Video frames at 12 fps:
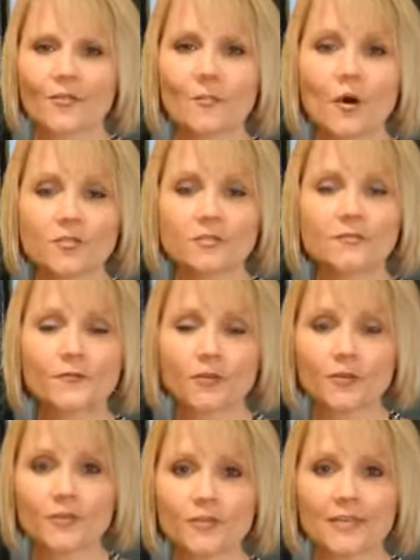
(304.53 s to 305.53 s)
Most
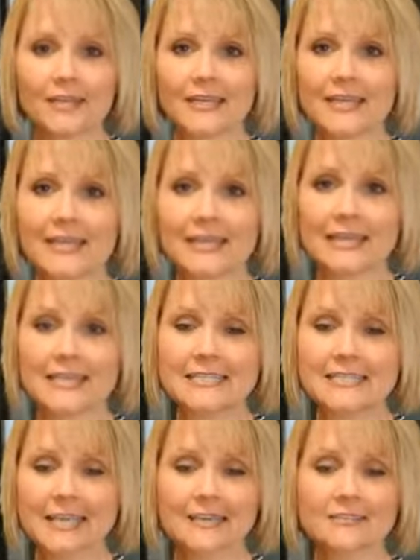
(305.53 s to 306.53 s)
food, it
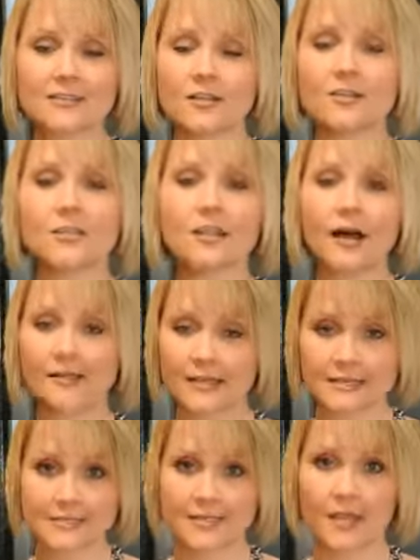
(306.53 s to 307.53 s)
takes a lot
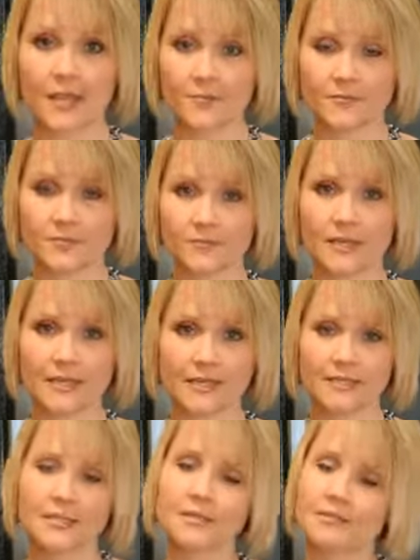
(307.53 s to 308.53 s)
less time to make it.
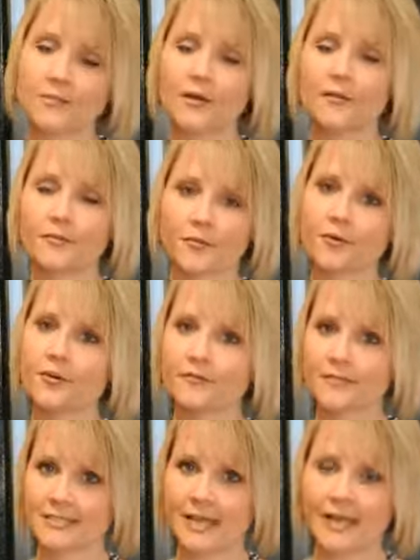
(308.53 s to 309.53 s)
It takes about a third of
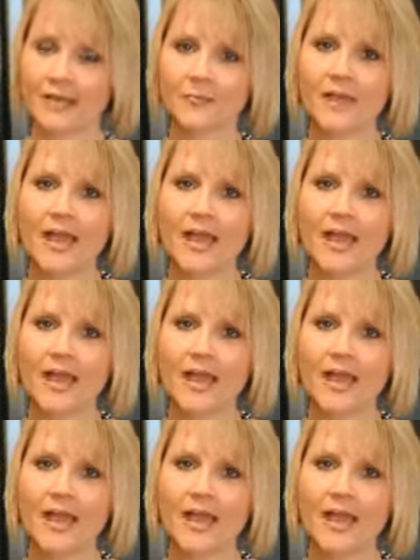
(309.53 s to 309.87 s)
the time.